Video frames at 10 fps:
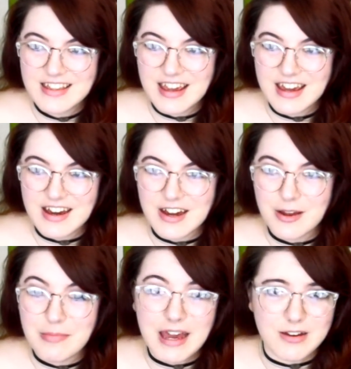They
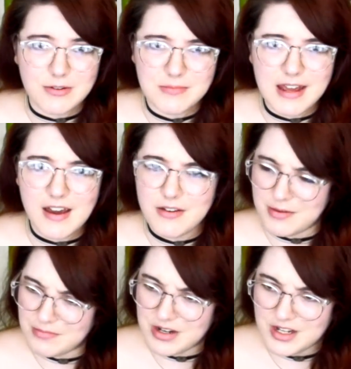are back home now,
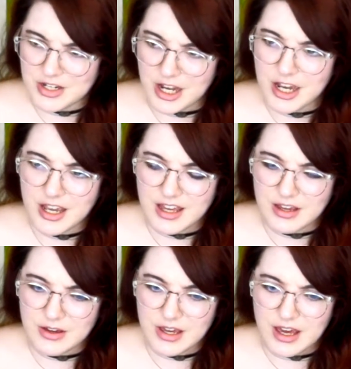I'm pretty sure,
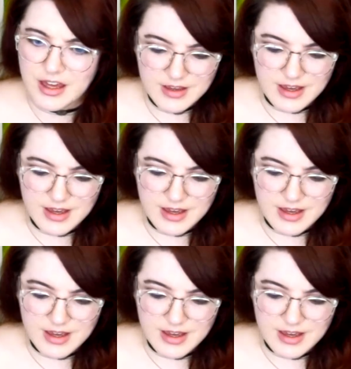in Korea.